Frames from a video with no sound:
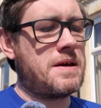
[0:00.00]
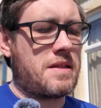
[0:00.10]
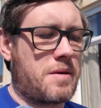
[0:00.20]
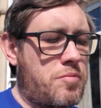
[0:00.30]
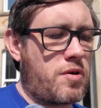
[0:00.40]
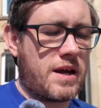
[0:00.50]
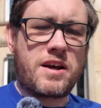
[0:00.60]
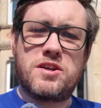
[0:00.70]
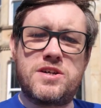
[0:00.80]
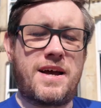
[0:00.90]
I think
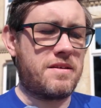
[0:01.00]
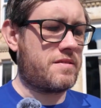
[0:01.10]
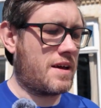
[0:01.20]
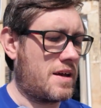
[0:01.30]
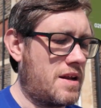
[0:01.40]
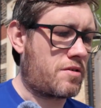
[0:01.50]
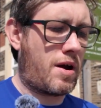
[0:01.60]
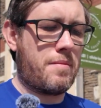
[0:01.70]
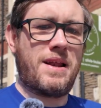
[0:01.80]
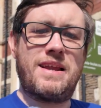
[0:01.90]
pretty good chance they're going to
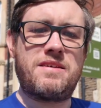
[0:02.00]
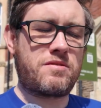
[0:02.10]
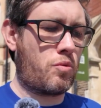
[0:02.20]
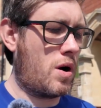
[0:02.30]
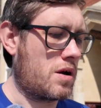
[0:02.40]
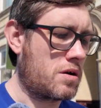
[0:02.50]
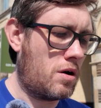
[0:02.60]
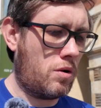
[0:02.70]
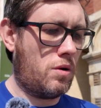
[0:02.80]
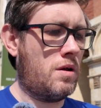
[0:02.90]
grab at least 1
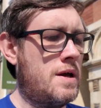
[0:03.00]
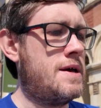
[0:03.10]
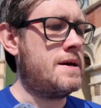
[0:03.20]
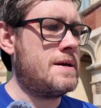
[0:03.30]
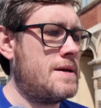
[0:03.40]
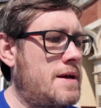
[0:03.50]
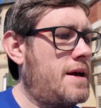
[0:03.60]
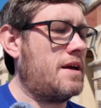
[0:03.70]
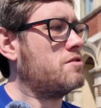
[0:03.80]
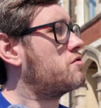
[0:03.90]
goal.
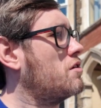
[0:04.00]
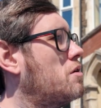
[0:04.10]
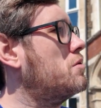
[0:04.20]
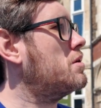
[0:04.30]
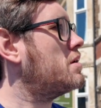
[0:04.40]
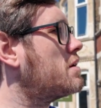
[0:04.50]
And so,